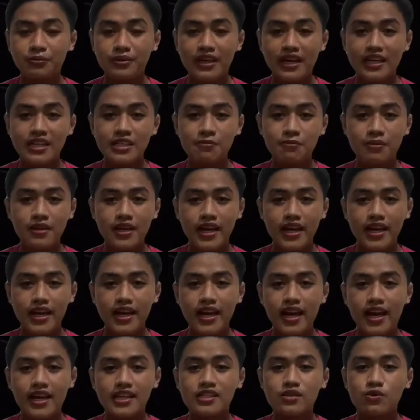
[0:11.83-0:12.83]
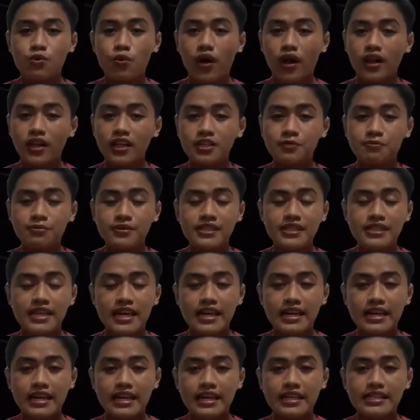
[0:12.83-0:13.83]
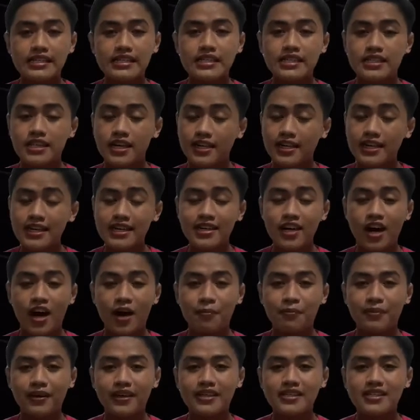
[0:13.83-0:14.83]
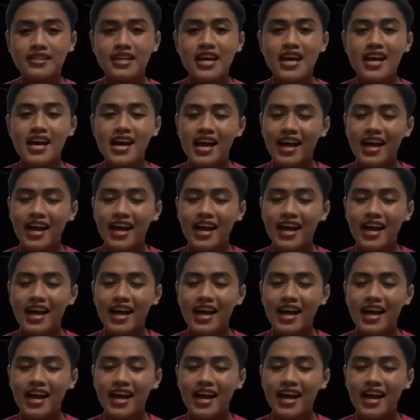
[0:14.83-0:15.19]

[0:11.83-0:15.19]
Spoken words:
be explaining as well as presenting certain topics